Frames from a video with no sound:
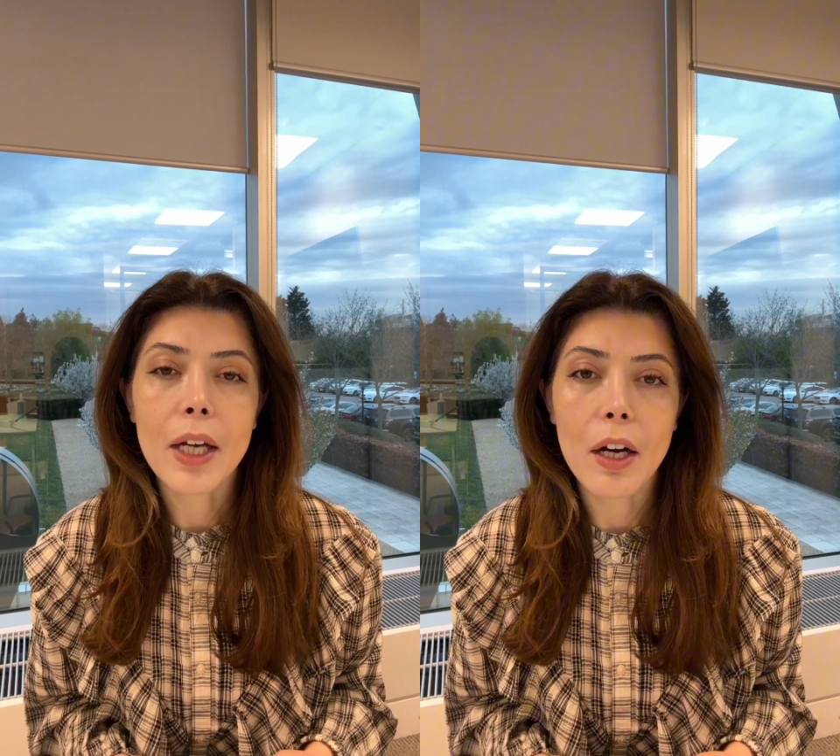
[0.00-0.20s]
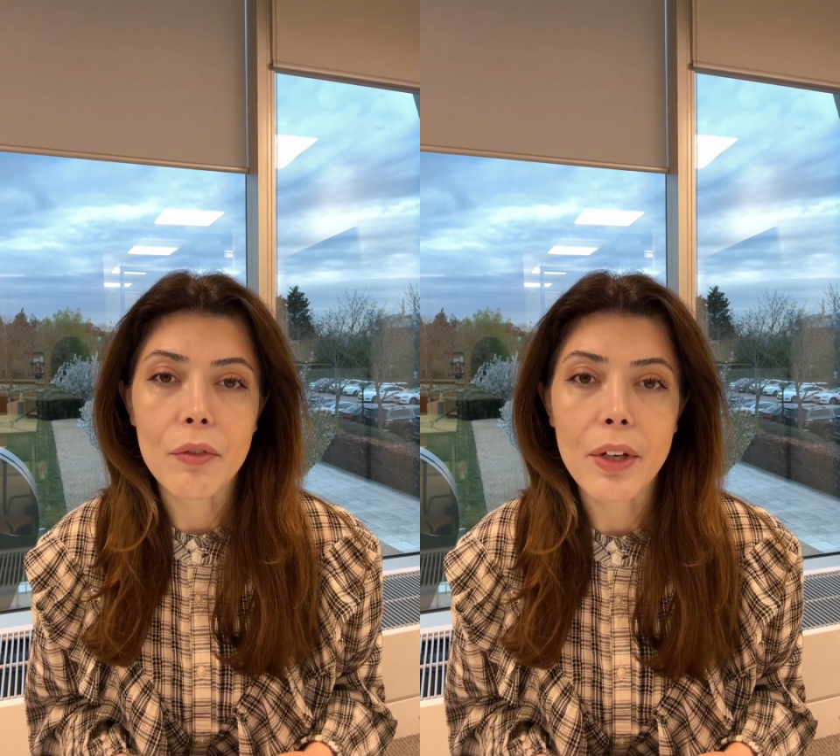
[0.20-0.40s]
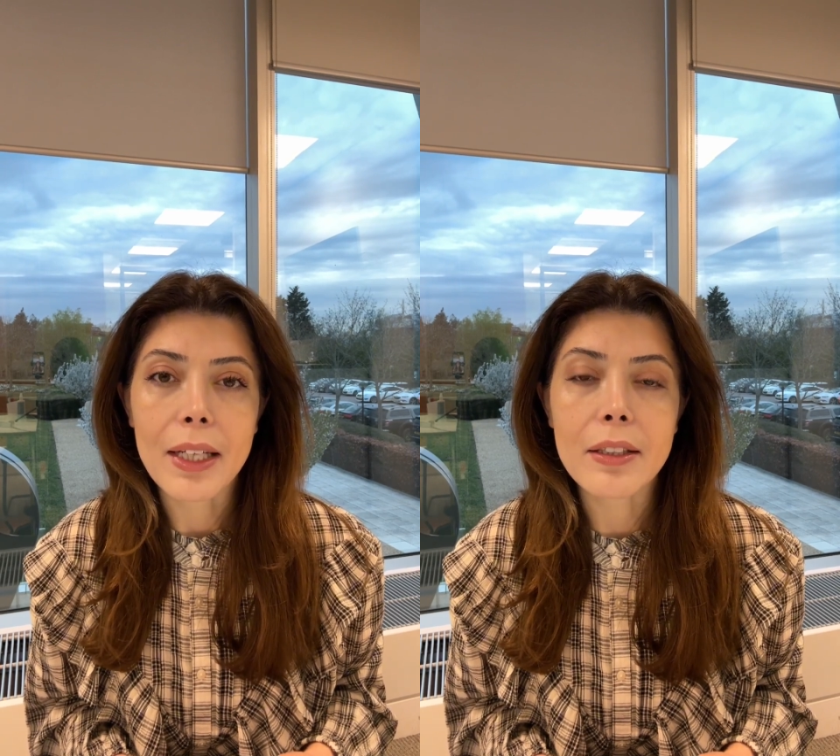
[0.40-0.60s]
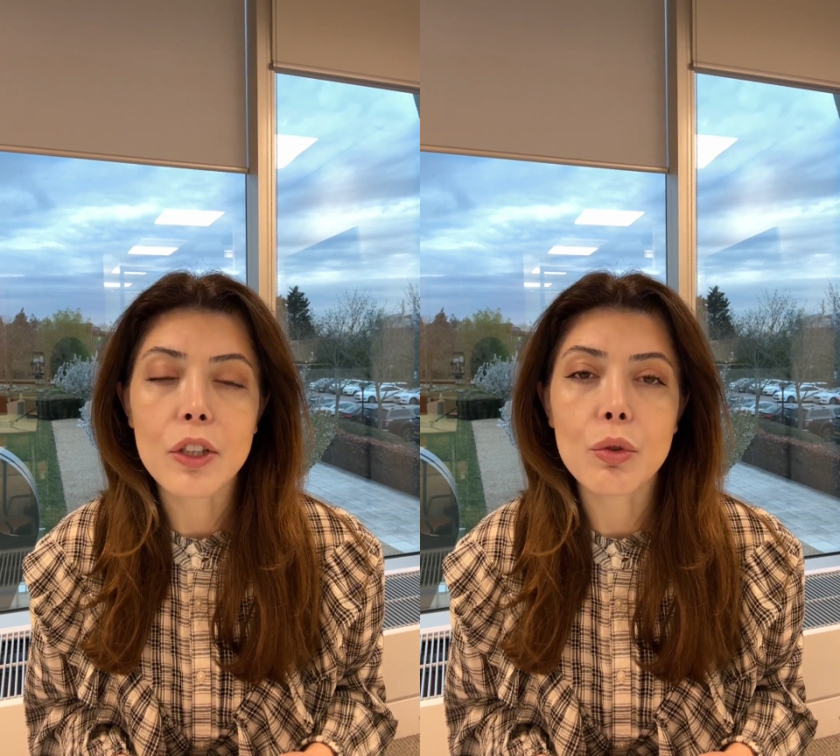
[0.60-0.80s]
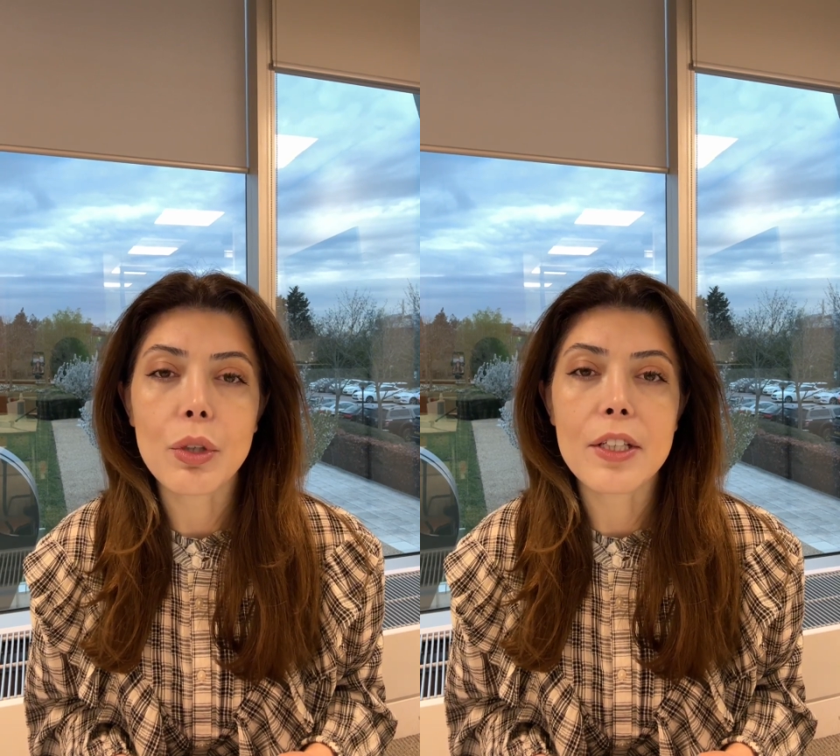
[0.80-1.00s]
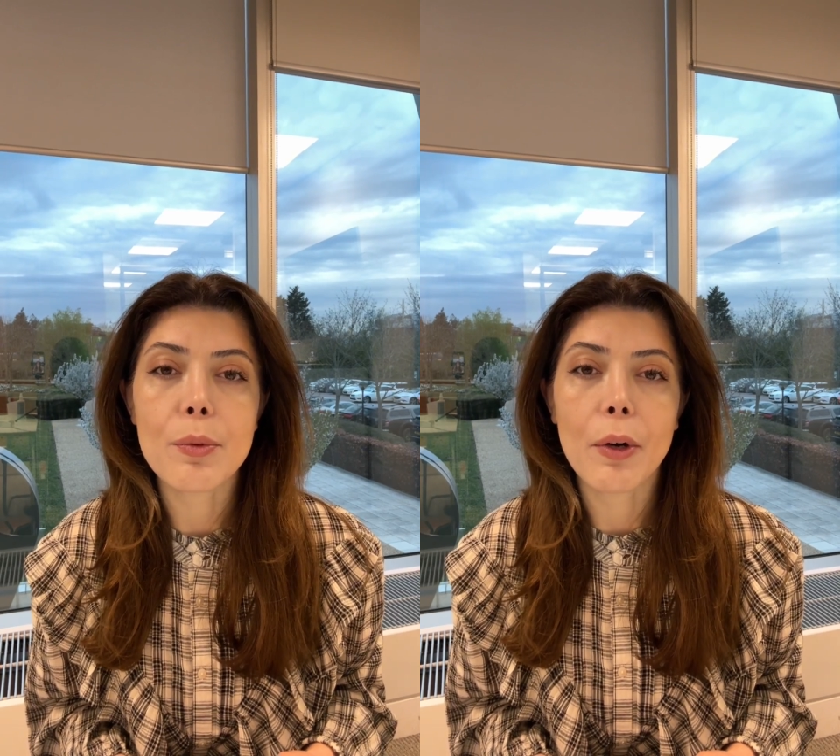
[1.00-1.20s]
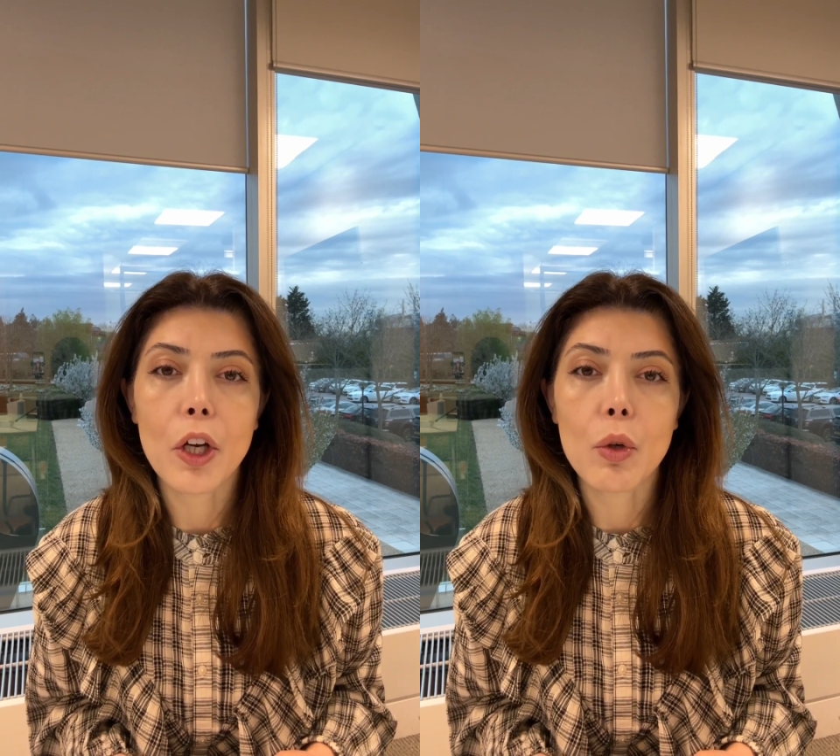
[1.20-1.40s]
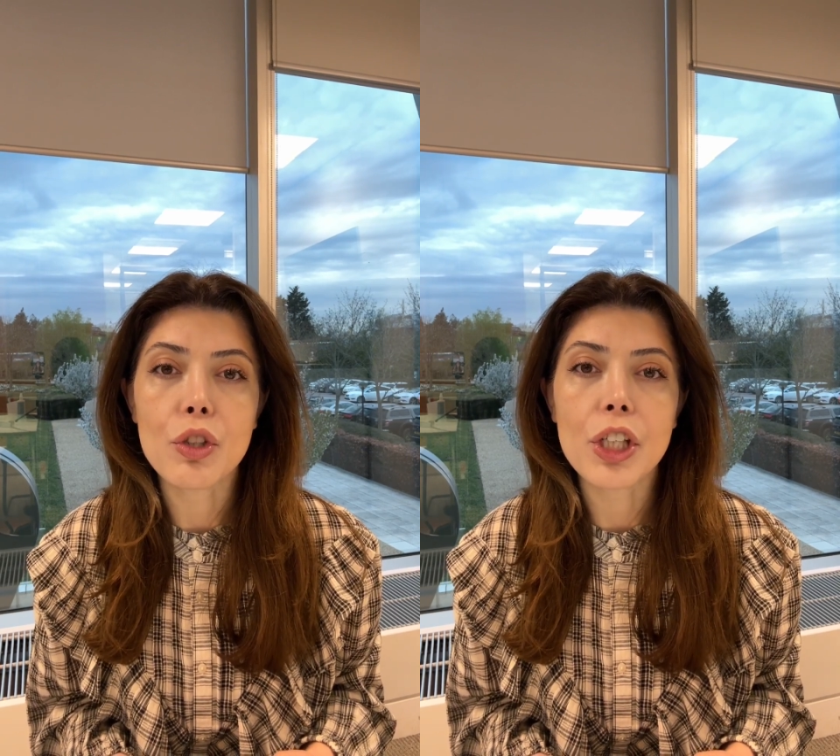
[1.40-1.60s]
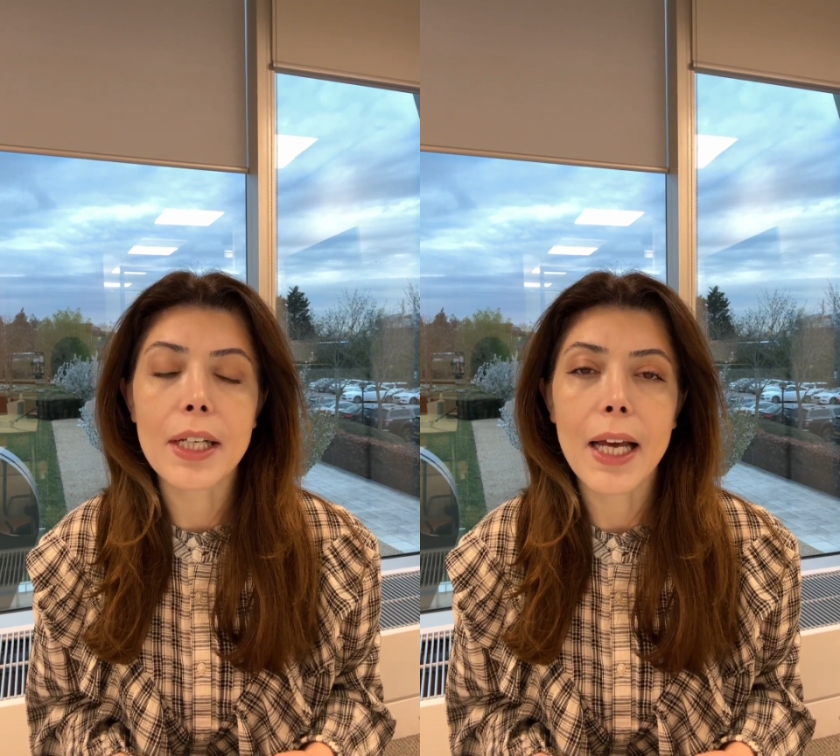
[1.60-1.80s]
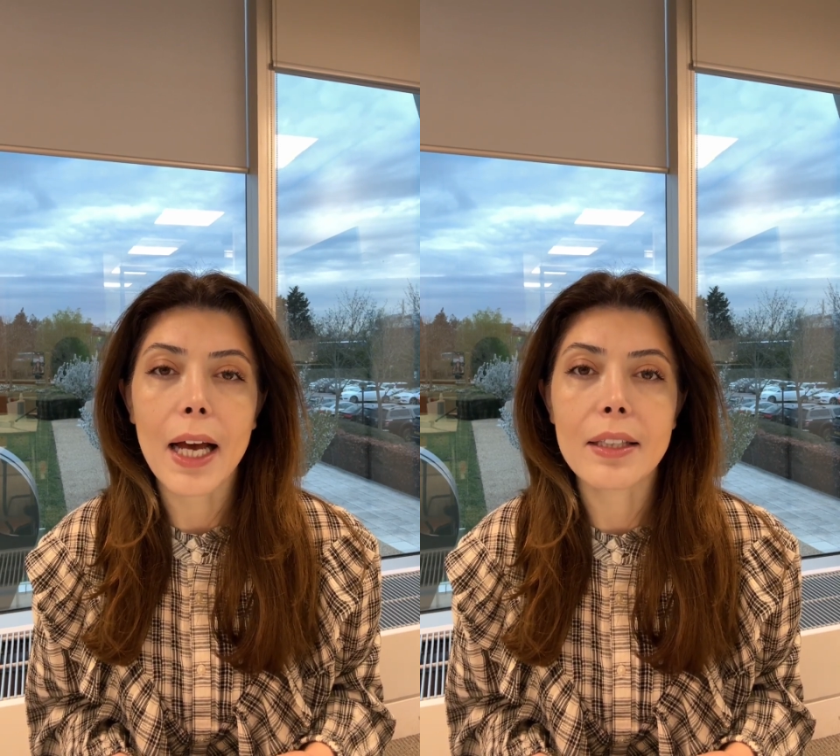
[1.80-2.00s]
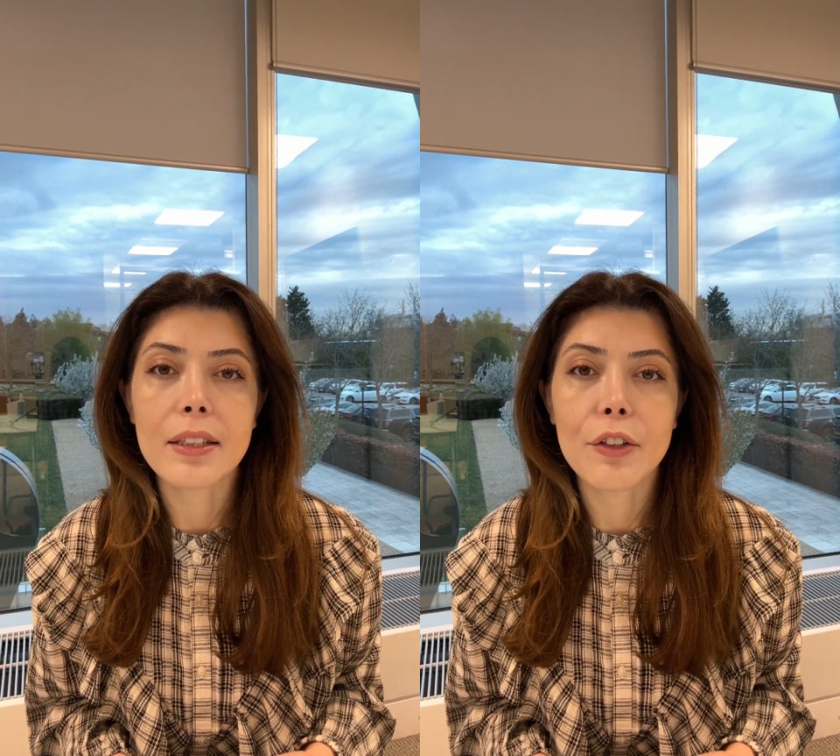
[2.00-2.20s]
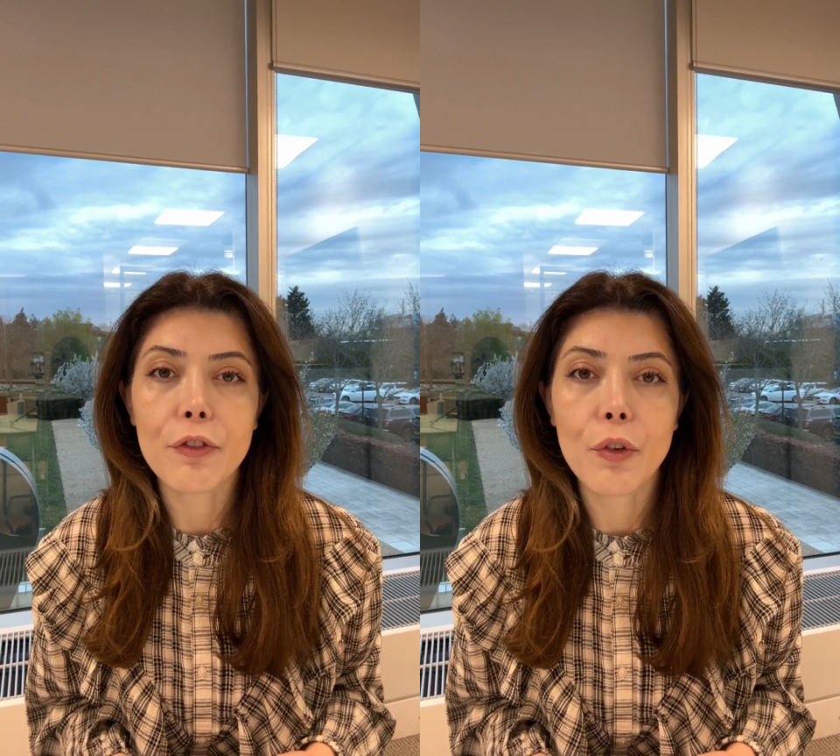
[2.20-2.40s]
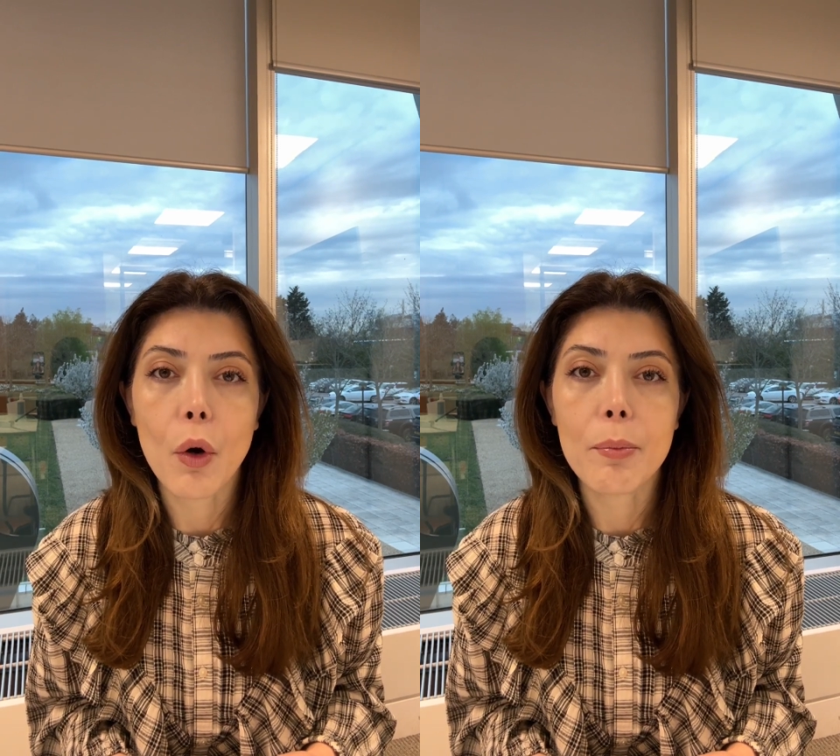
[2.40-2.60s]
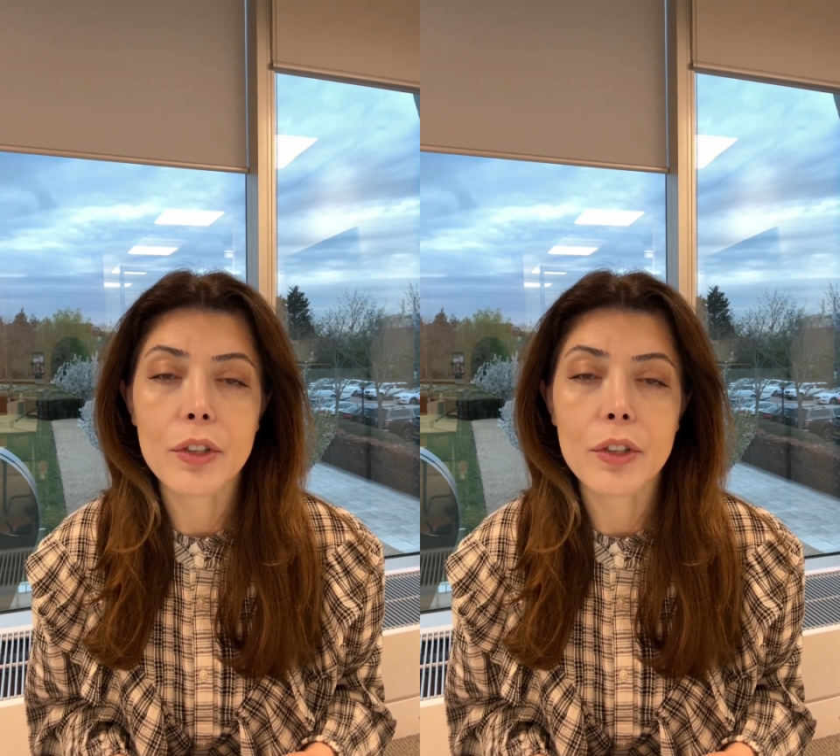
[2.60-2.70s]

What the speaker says: converted to its biologically active form,